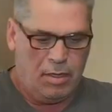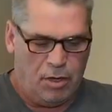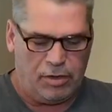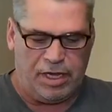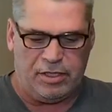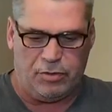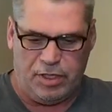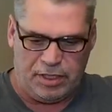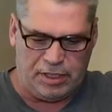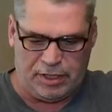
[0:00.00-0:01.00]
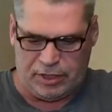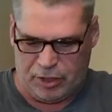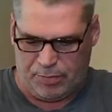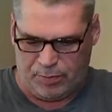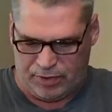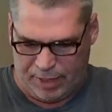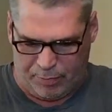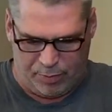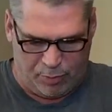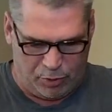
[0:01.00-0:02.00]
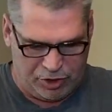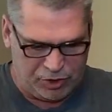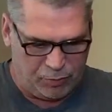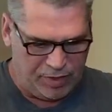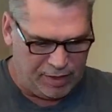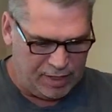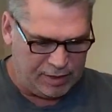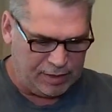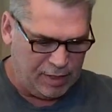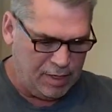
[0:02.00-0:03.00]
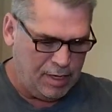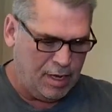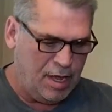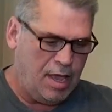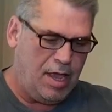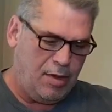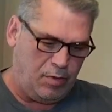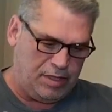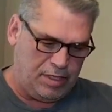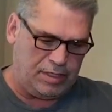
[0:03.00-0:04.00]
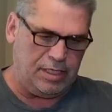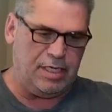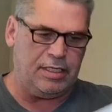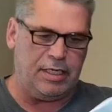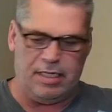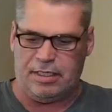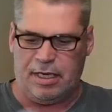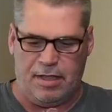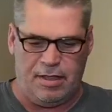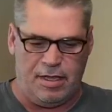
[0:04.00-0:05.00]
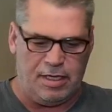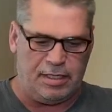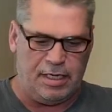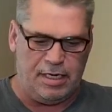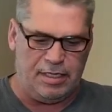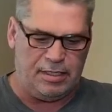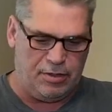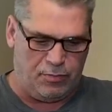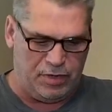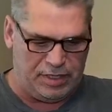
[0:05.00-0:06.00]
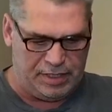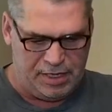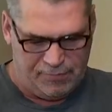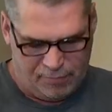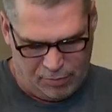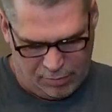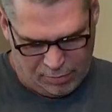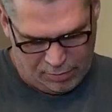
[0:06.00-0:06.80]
Okay, so this is a separate purchase with this. And what this is the receiver